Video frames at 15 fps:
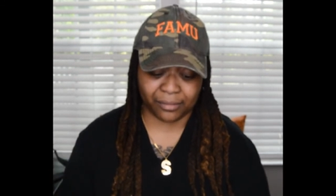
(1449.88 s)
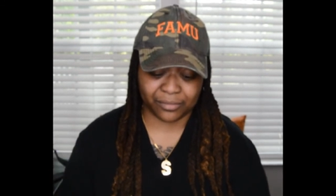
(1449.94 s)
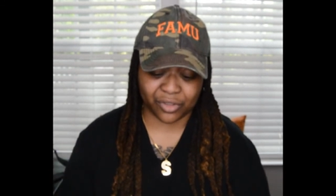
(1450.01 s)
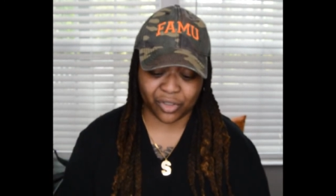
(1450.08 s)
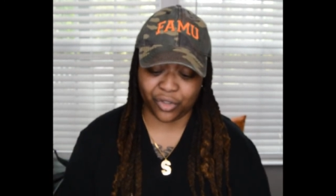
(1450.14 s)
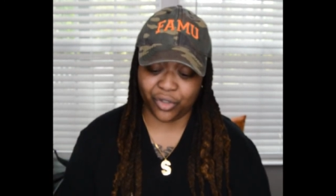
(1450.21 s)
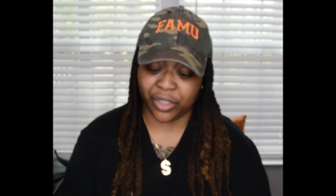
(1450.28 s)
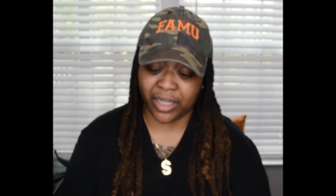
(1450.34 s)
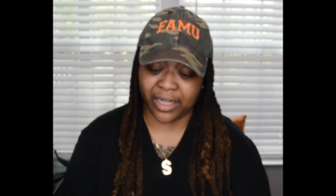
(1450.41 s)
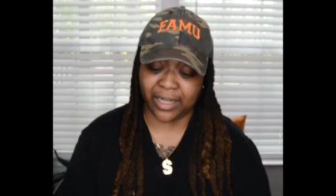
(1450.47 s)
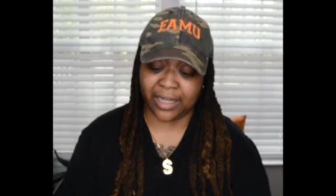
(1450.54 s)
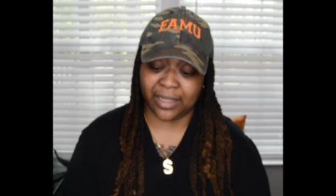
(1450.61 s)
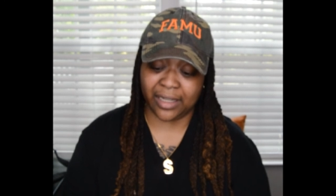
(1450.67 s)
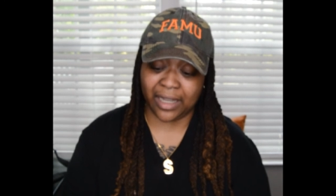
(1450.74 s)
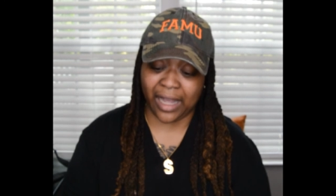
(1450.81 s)
So you're
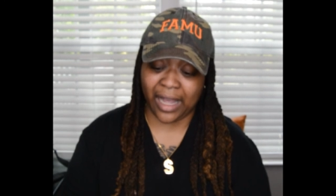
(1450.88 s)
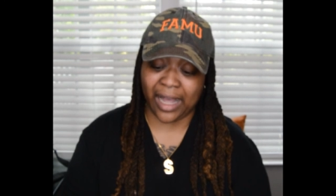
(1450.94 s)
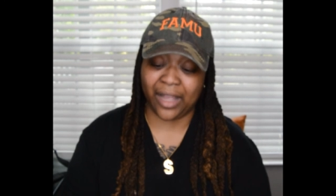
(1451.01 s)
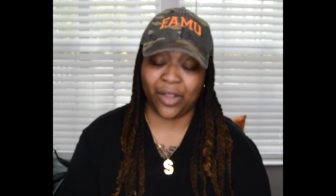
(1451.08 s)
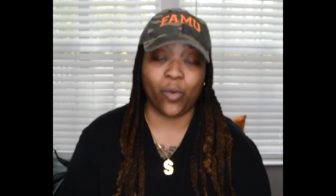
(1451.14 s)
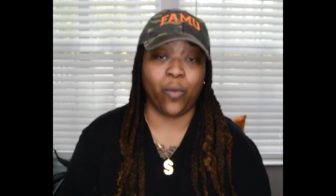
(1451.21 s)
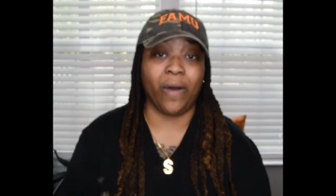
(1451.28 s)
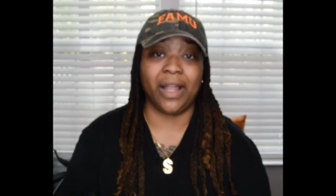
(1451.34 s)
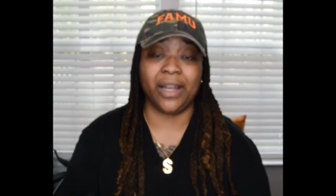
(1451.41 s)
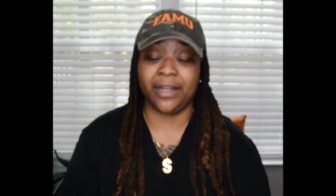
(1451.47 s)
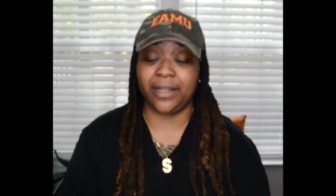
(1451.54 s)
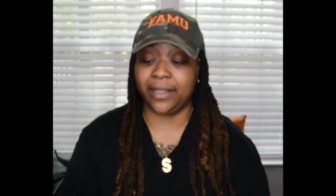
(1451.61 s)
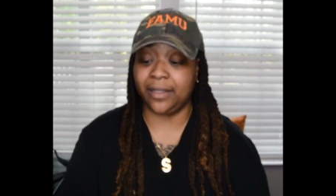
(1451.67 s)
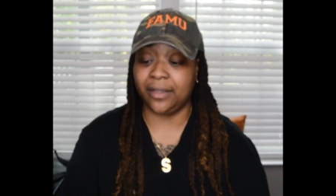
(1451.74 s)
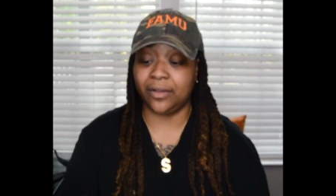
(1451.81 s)
getting high
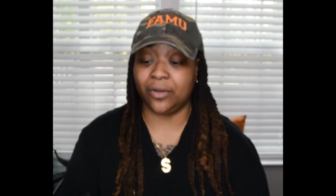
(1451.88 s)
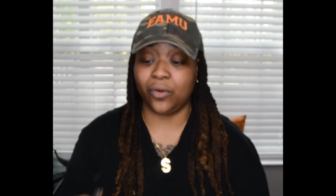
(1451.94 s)
quality